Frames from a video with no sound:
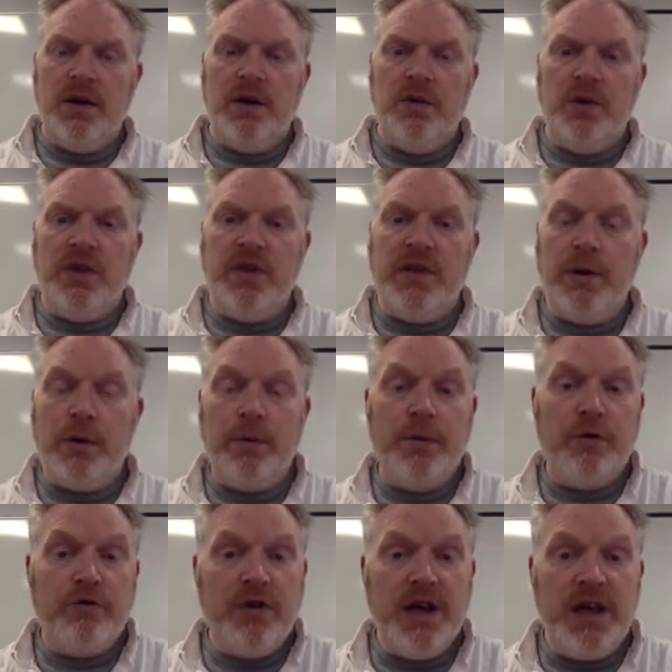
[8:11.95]
whether they were
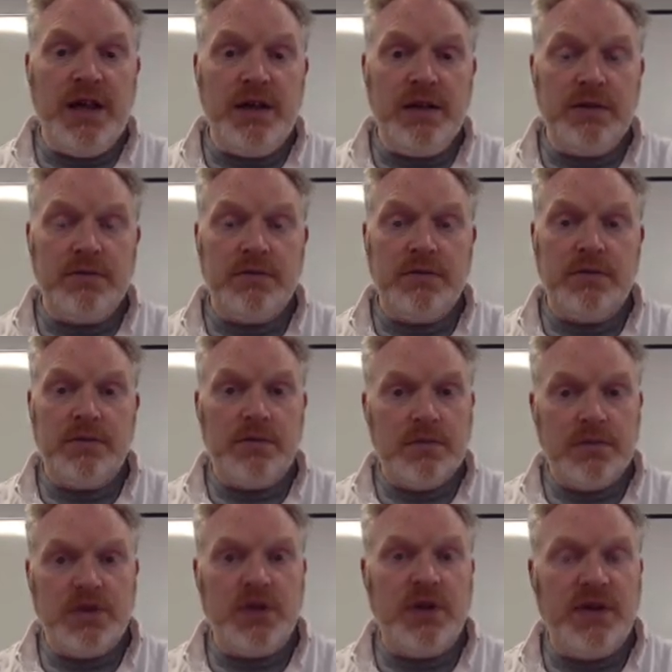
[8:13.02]
marine,
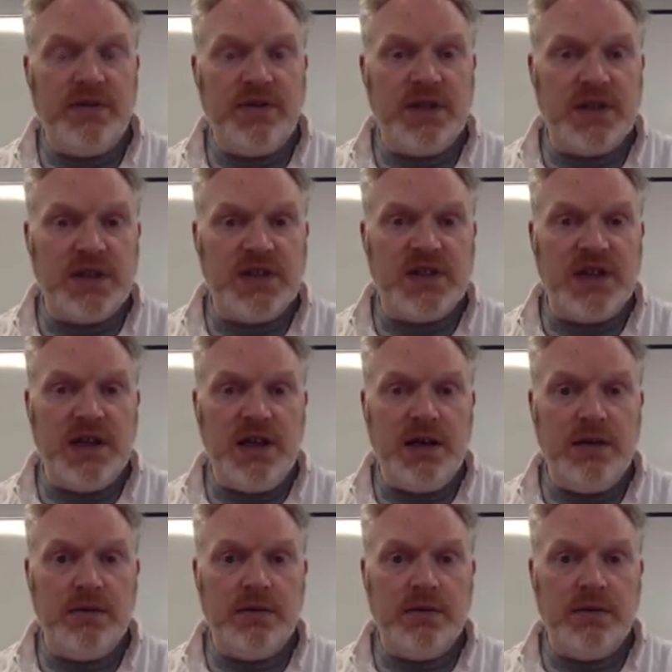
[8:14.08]
so lived in the sea,